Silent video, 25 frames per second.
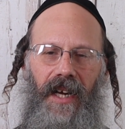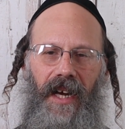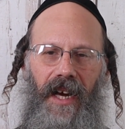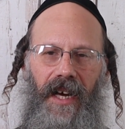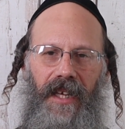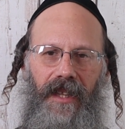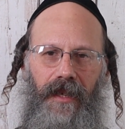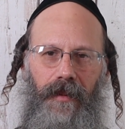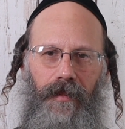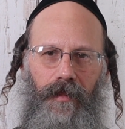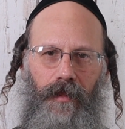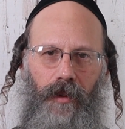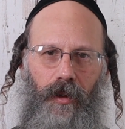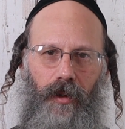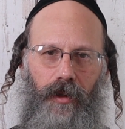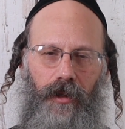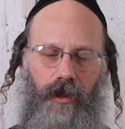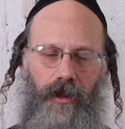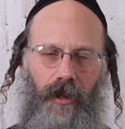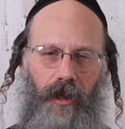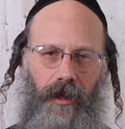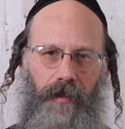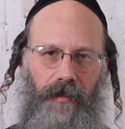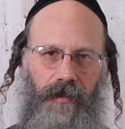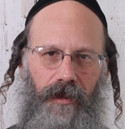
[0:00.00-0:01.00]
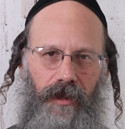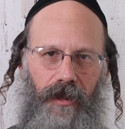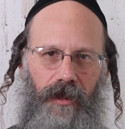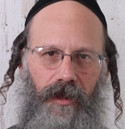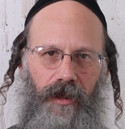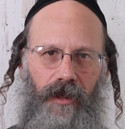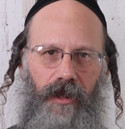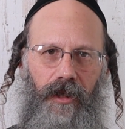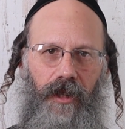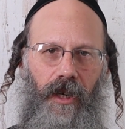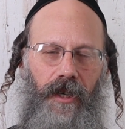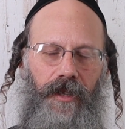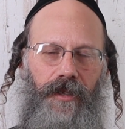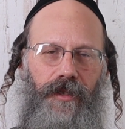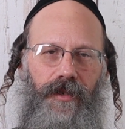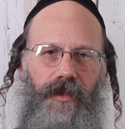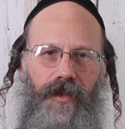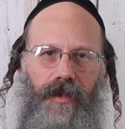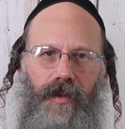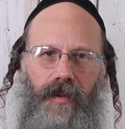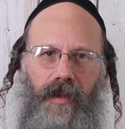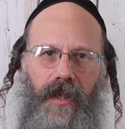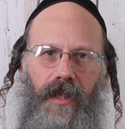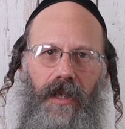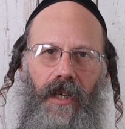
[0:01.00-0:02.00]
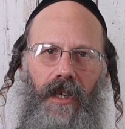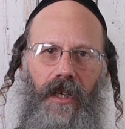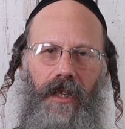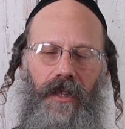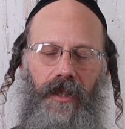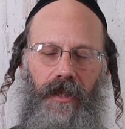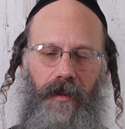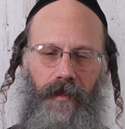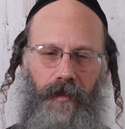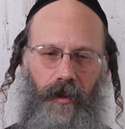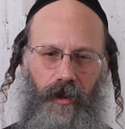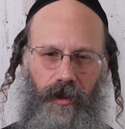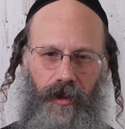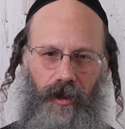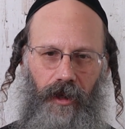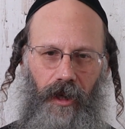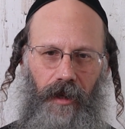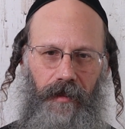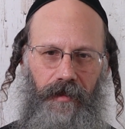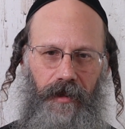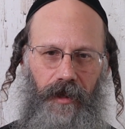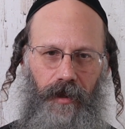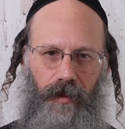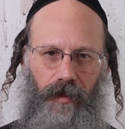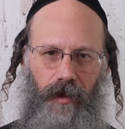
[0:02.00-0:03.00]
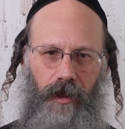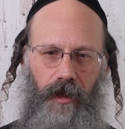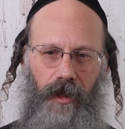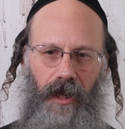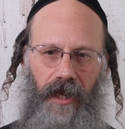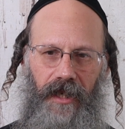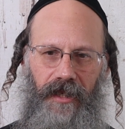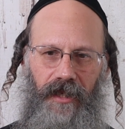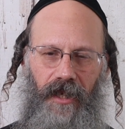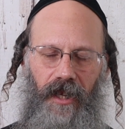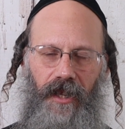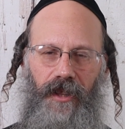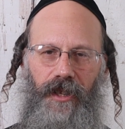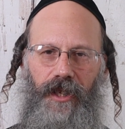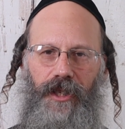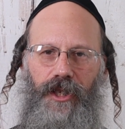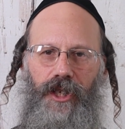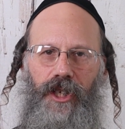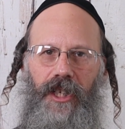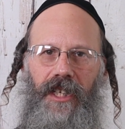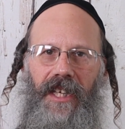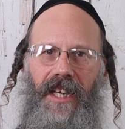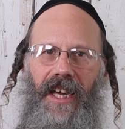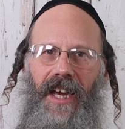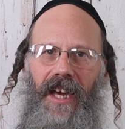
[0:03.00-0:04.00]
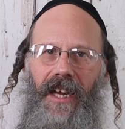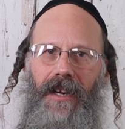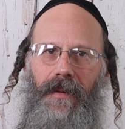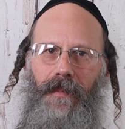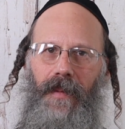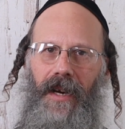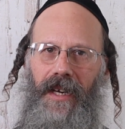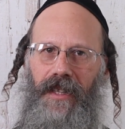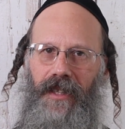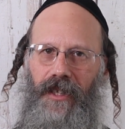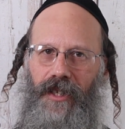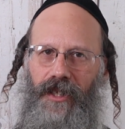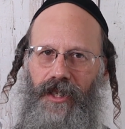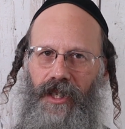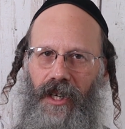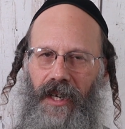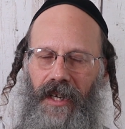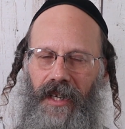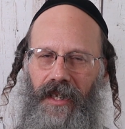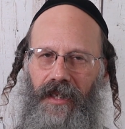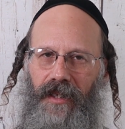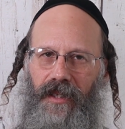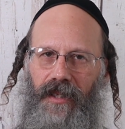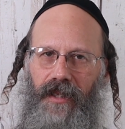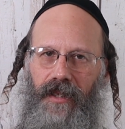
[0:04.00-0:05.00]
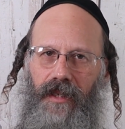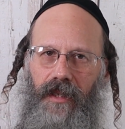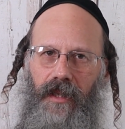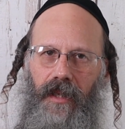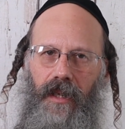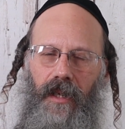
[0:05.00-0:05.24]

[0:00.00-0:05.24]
And the more times that you go through it, the more times you realize that you can make the change.